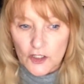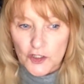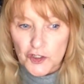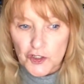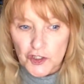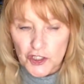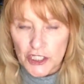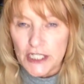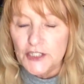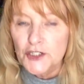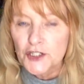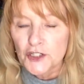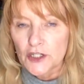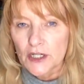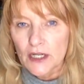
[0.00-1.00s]
She
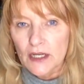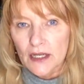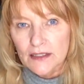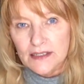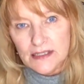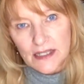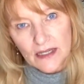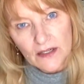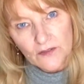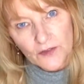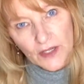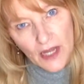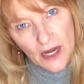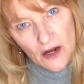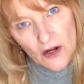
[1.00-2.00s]
took a set of
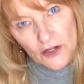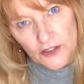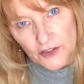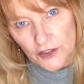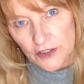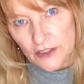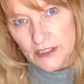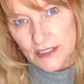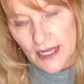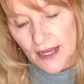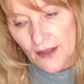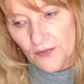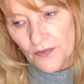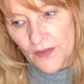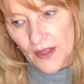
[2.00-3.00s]
characters
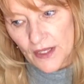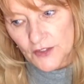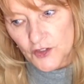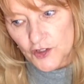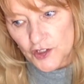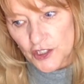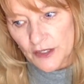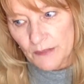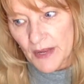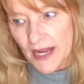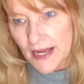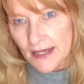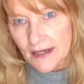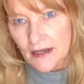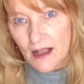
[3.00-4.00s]
and then she
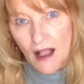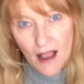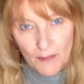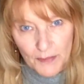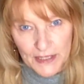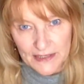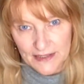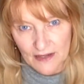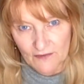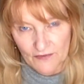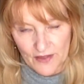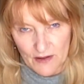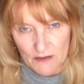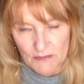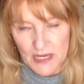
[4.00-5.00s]
made copies of
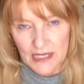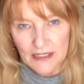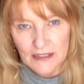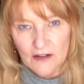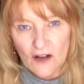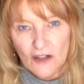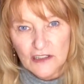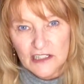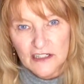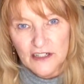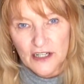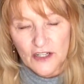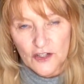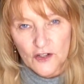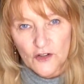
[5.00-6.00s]
them in an
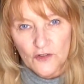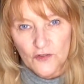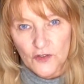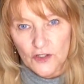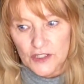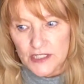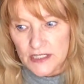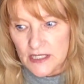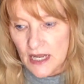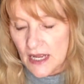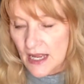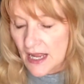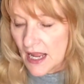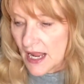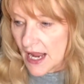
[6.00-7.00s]
alternate universe
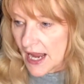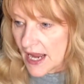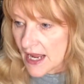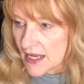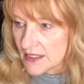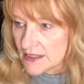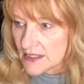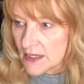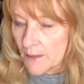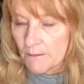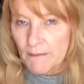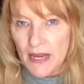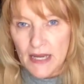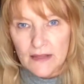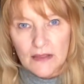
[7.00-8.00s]
and
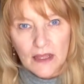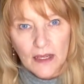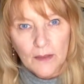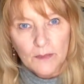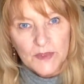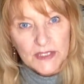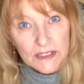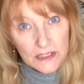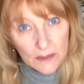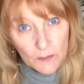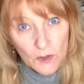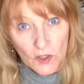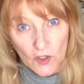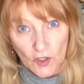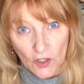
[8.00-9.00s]
made them
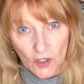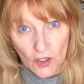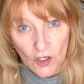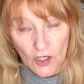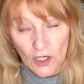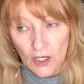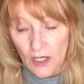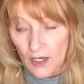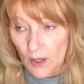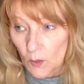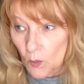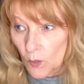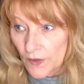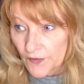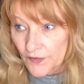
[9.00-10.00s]
similar
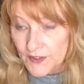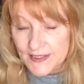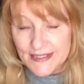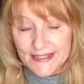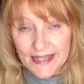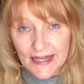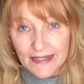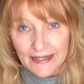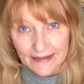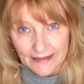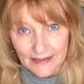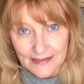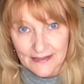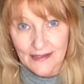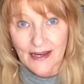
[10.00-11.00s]
with a setting
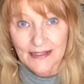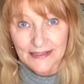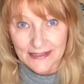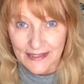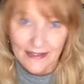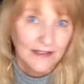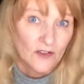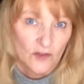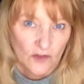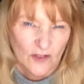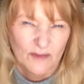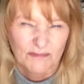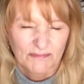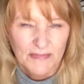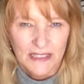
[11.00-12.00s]
that's
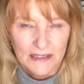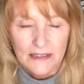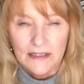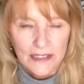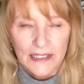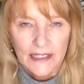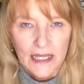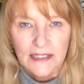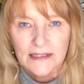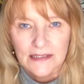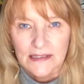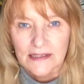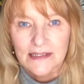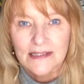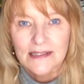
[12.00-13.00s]
identical in
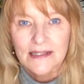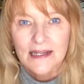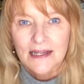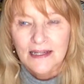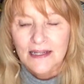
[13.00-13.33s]
essence,